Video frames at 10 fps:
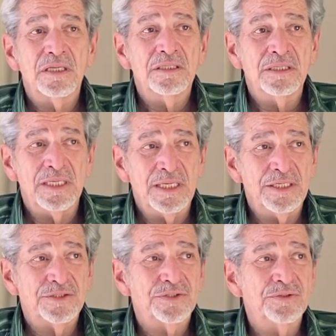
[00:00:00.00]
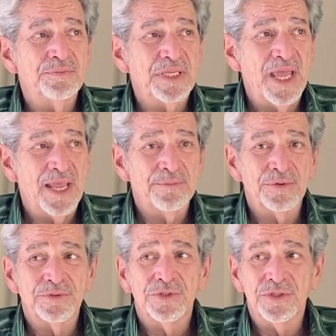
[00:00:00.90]
needs to be
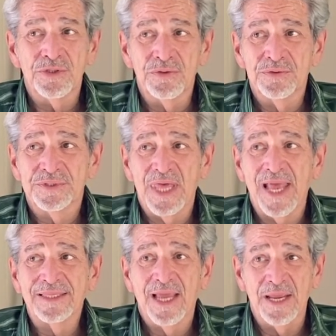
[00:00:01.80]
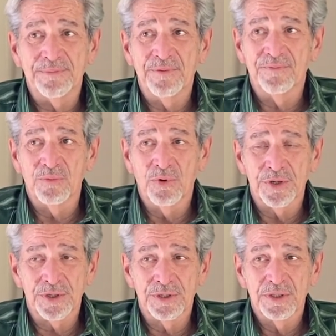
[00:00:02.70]
able to use that type of
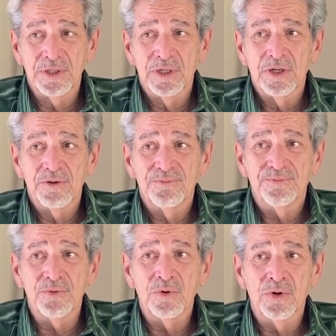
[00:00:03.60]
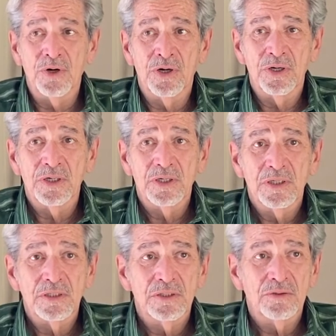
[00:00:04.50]
water for
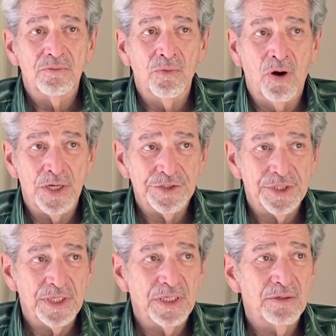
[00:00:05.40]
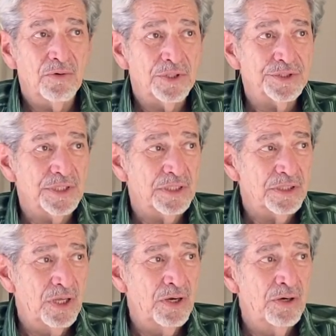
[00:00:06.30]
washing
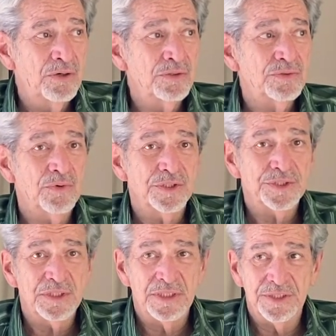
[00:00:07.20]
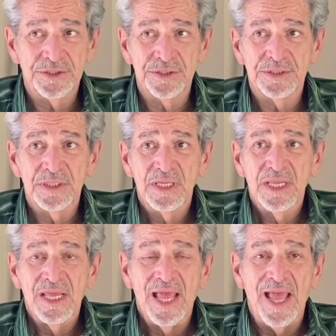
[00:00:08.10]
clothes, washing dishes.
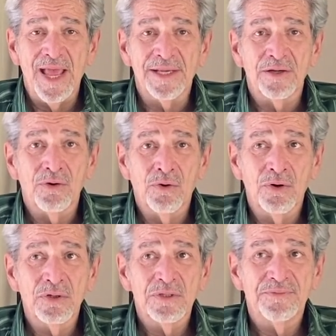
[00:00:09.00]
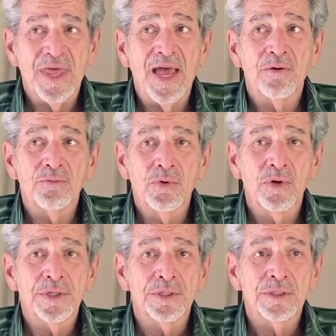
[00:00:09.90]
And all of that
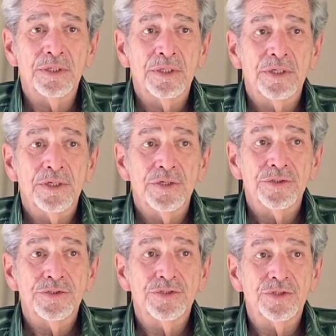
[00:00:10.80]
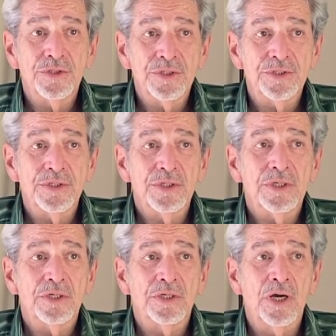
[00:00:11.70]
water should
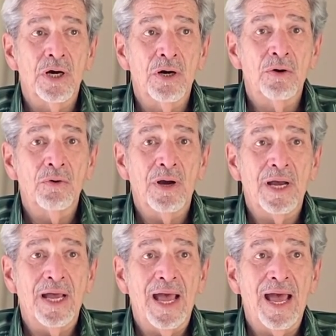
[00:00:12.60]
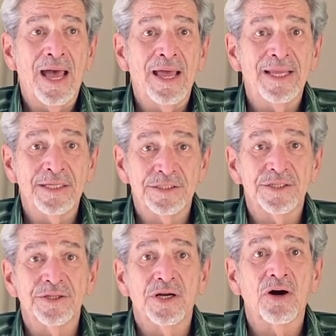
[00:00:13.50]
go into
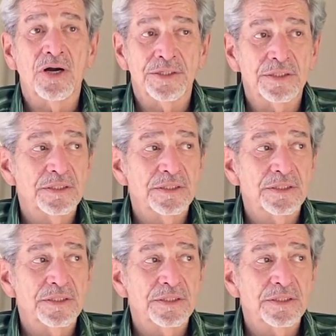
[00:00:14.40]
the garden.